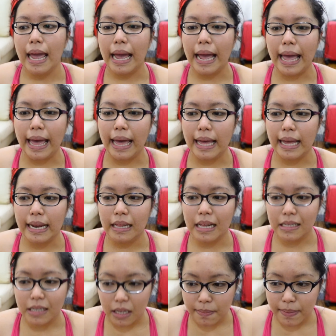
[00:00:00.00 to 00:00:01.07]
and that's
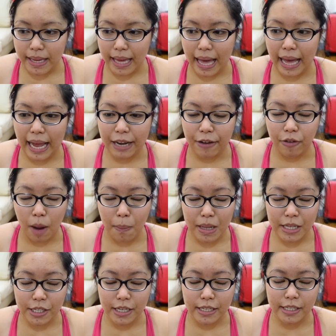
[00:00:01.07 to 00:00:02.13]
gonna be at
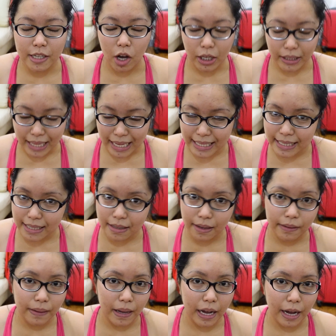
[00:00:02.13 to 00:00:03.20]
Robinson's Otis,
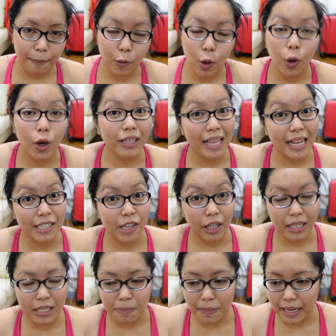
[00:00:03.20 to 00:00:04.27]
Go Hotels
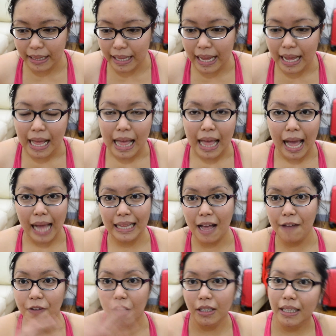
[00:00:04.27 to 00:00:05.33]
Otis Manila. I'll
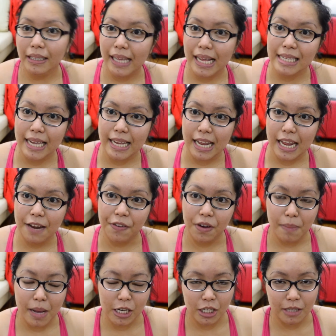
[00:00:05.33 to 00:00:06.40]
have all the links in the
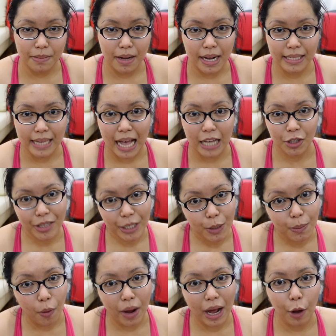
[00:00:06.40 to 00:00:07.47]
information box. Actually,
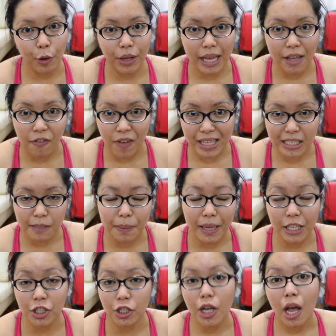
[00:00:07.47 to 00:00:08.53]
gumawa ako ng events
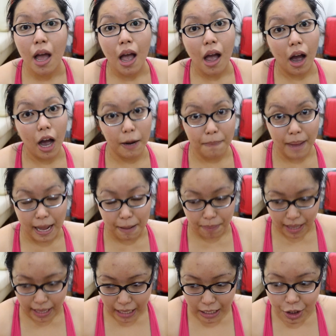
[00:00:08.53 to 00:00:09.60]
page on my
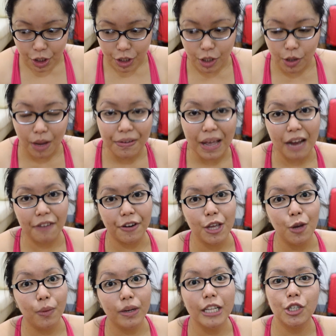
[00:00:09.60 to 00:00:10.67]
page, so if ever you
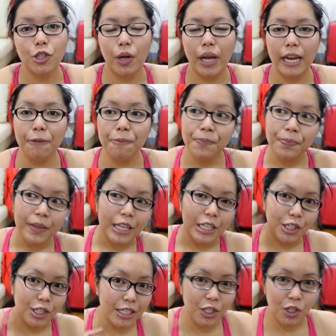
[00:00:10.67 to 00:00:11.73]
wanna join,
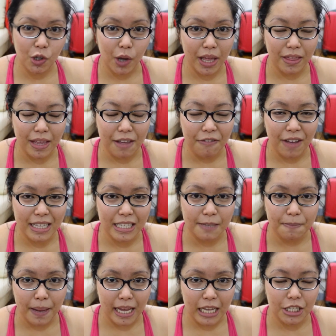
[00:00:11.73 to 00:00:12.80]
just join the events
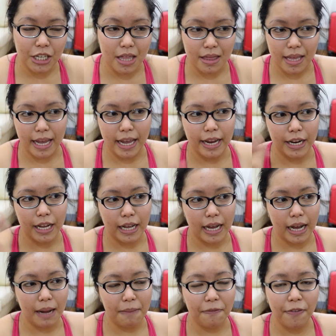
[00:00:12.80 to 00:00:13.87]
page and then
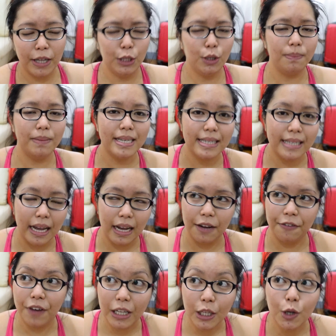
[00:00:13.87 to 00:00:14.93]
follow
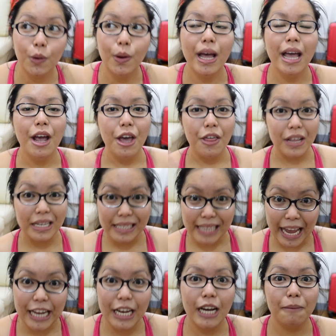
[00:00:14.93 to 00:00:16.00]
the
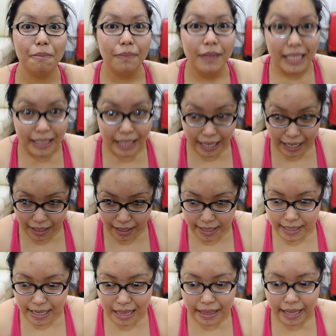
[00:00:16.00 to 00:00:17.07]
sign up details,
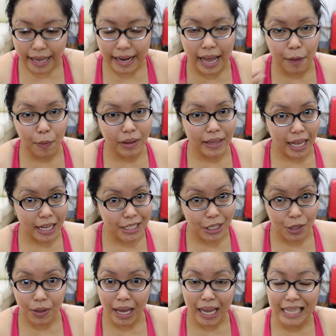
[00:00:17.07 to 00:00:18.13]
and then I will text you
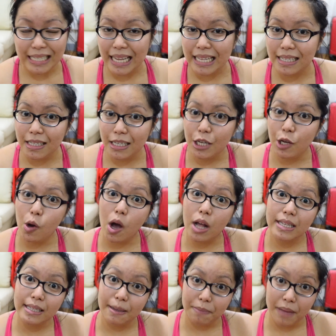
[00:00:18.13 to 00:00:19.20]
guys and see you on
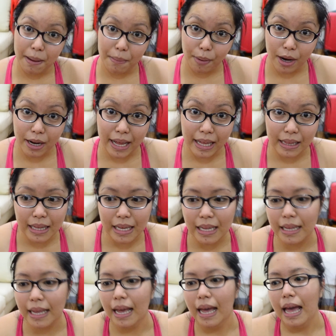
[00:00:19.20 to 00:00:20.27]
September
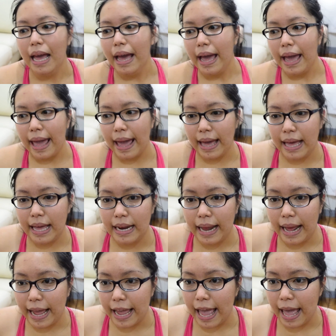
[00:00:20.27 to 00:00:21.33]
19. And
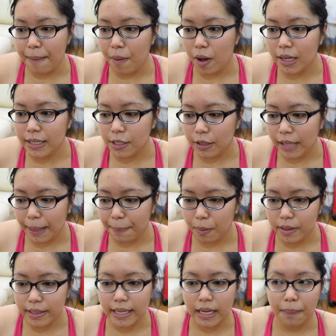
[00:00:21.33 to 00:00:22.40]
I am also like
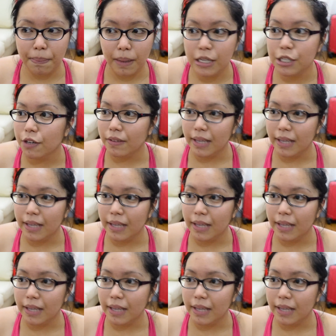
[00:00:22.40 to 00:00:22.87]
posting a bunch of